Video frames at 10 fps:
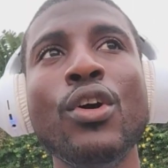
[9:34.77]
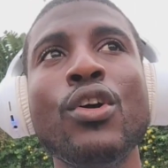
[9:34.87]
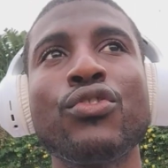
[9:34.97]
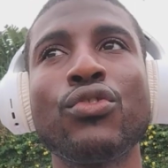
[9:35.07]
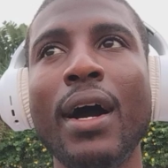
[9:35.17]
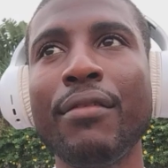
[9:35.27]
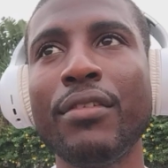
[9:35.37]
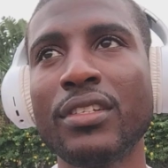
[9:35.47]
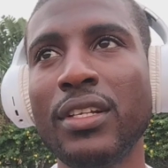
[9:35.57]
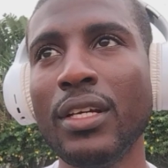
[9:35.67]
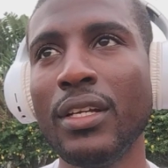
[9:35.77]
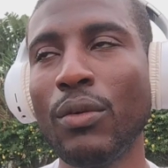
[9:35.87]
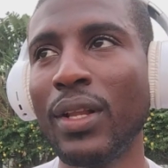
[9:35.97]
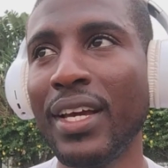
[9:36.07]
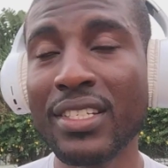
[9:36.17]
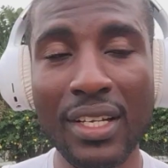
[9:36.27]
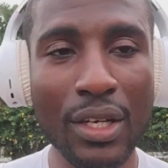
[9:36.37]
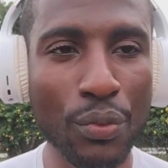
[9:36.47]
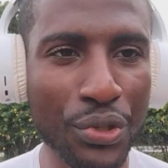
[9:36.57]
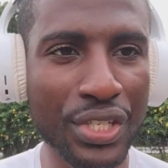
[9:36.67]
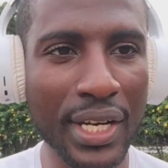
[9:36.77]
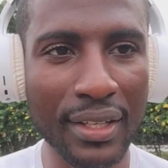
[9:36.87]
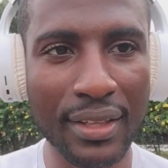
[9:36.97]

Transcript: So obviously they will instantly reject